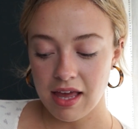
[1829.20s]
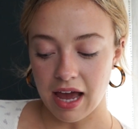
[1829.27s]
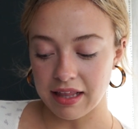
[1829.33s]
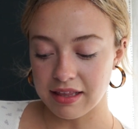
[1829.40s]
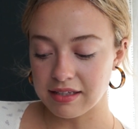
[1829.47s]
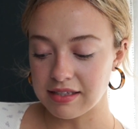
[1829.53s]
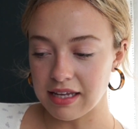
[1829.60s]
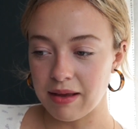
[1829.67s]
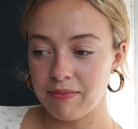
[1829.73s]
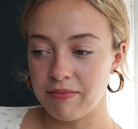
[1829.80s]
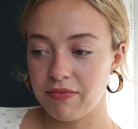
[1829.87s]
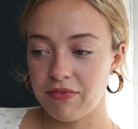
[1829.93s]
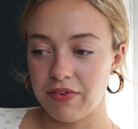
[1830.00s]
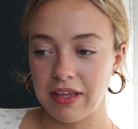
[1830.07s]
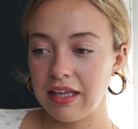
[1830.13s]
had the
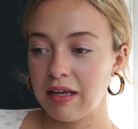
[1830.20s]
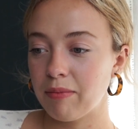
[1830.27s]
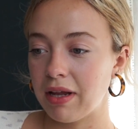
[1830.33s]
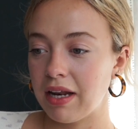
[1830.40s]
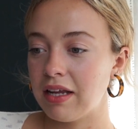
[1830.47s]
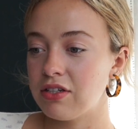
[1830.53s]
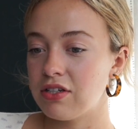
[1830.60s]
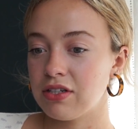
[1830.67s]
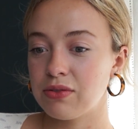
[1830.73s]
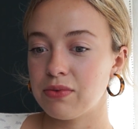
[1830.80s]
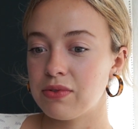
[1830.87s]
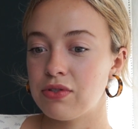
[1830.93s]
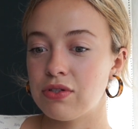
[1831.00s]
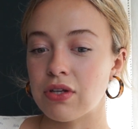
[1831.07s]
same feeling, but it just was